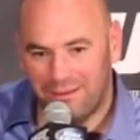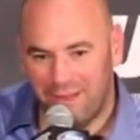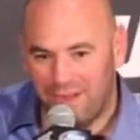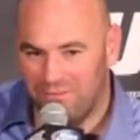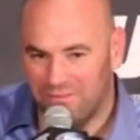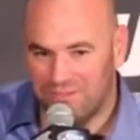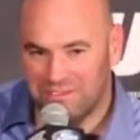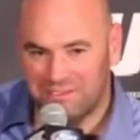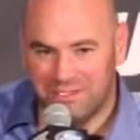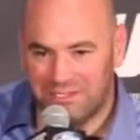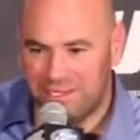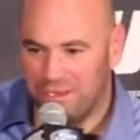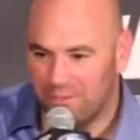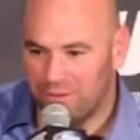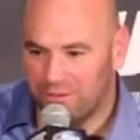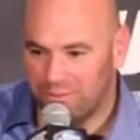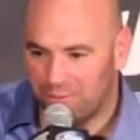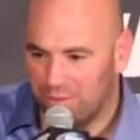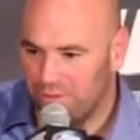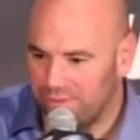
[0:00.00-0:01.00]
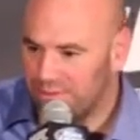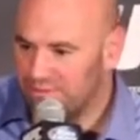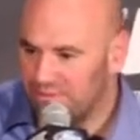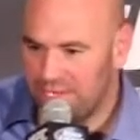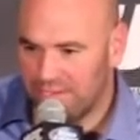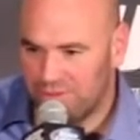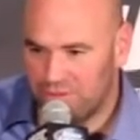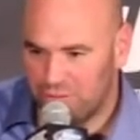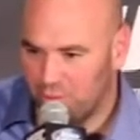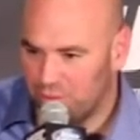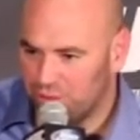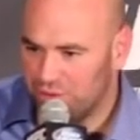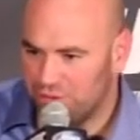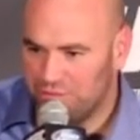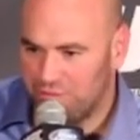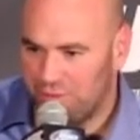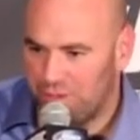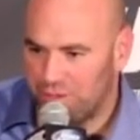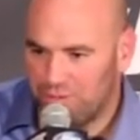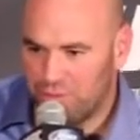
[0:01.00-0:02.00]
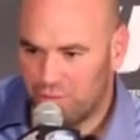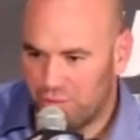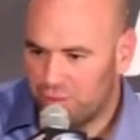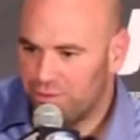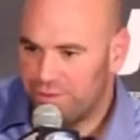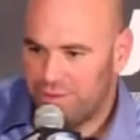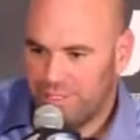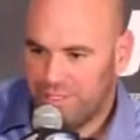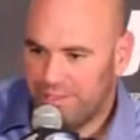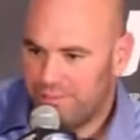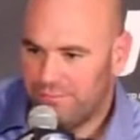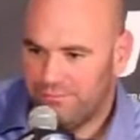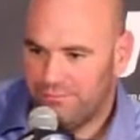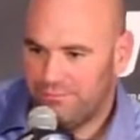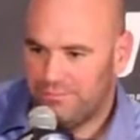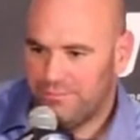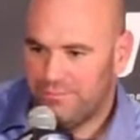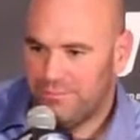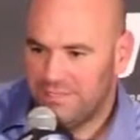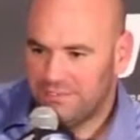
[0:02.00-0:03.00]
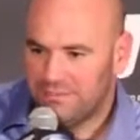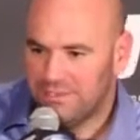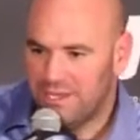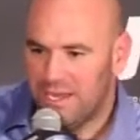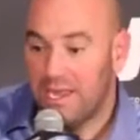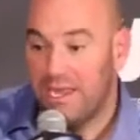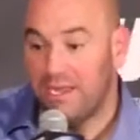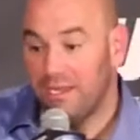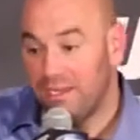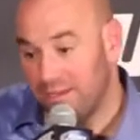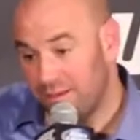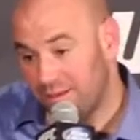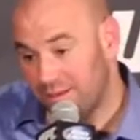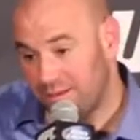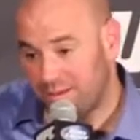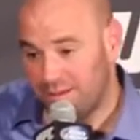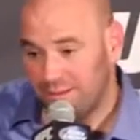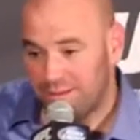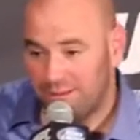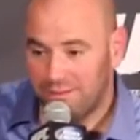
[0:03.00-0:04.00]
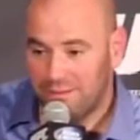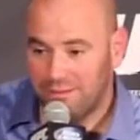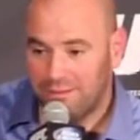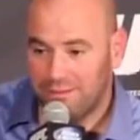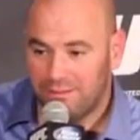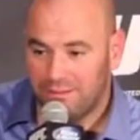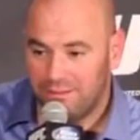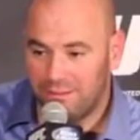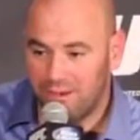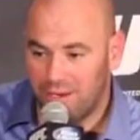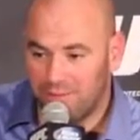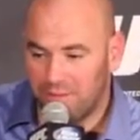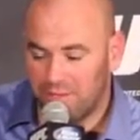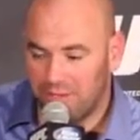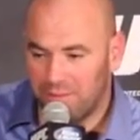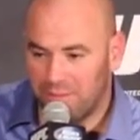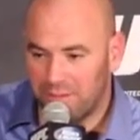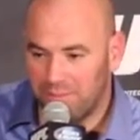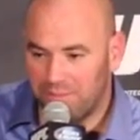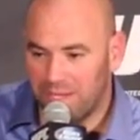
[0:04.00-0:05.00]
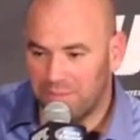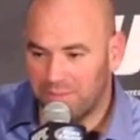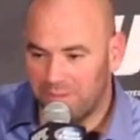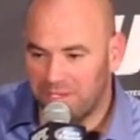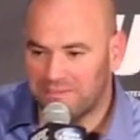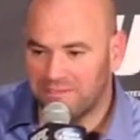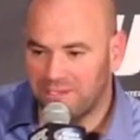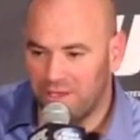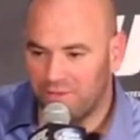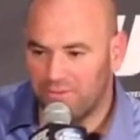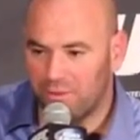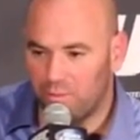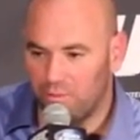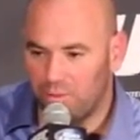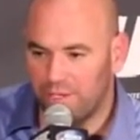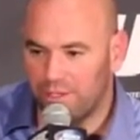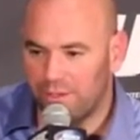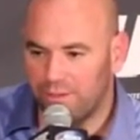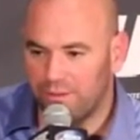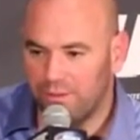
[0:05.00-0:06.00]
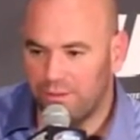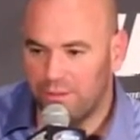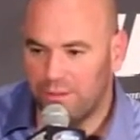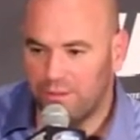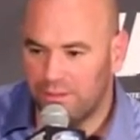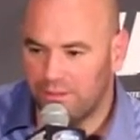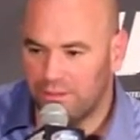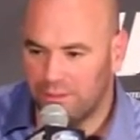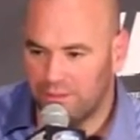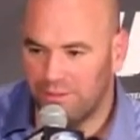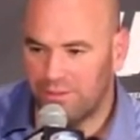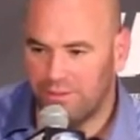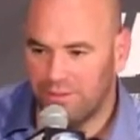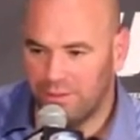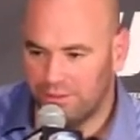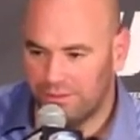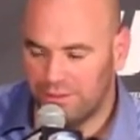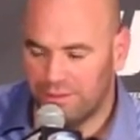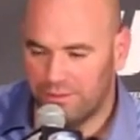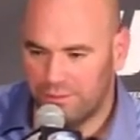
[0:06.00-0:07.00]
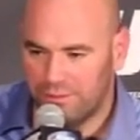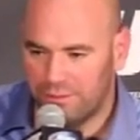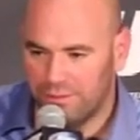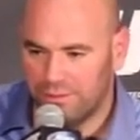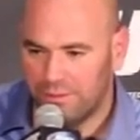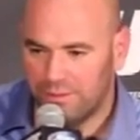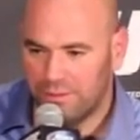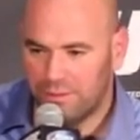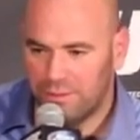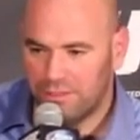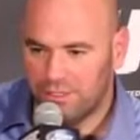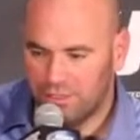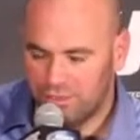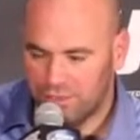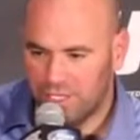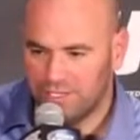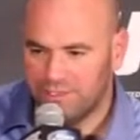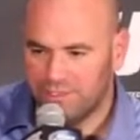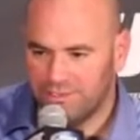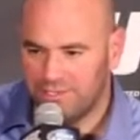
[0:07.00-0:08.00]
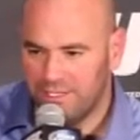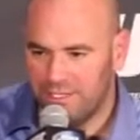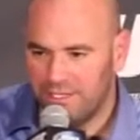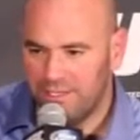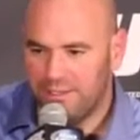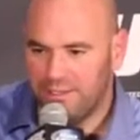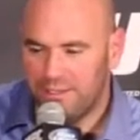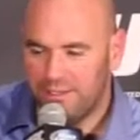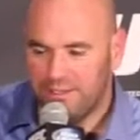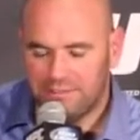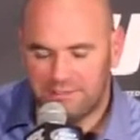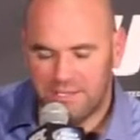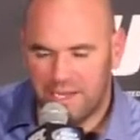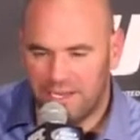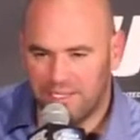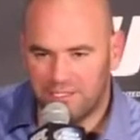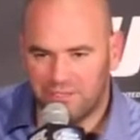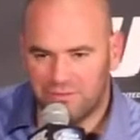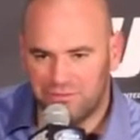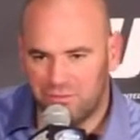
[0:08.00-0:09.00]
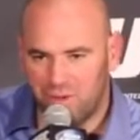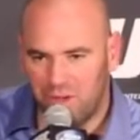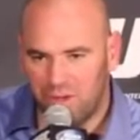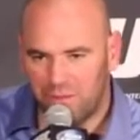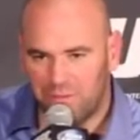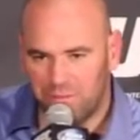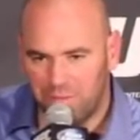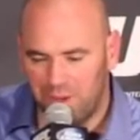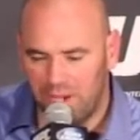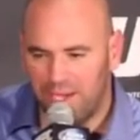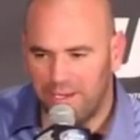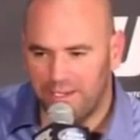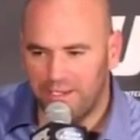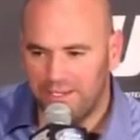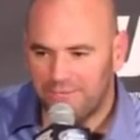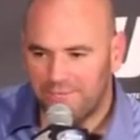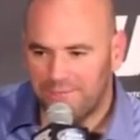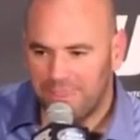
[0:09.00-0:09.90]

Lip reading: obviously they were thrilled. And it's not George's fault. George didn't say, hey, I'm going to make myself the winner. The judges did. It's not his fault, but